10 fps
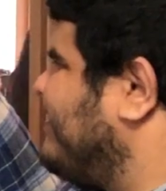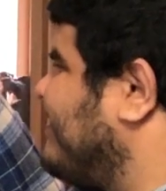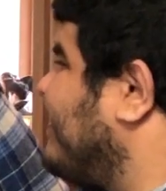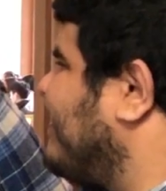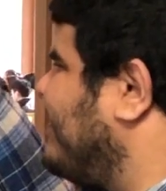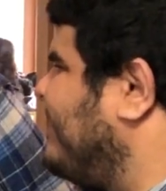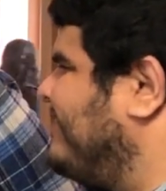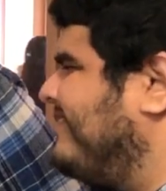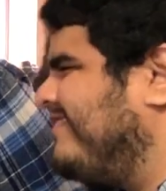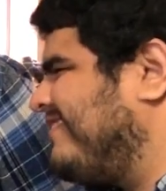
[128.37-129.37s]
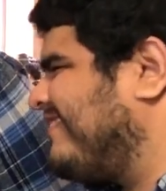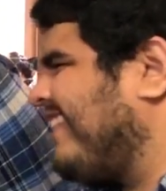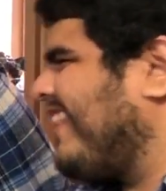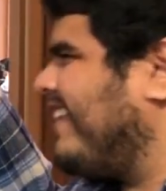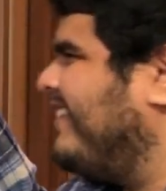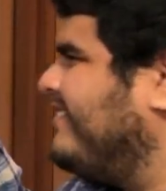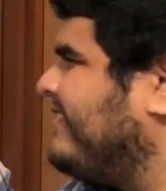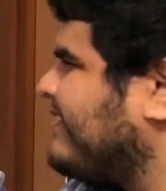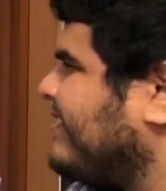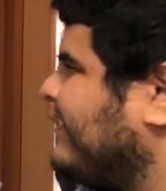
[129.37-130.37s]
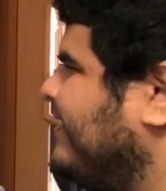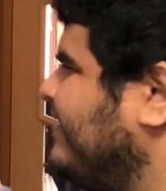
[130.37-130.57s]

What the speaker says: The person shown says nothing.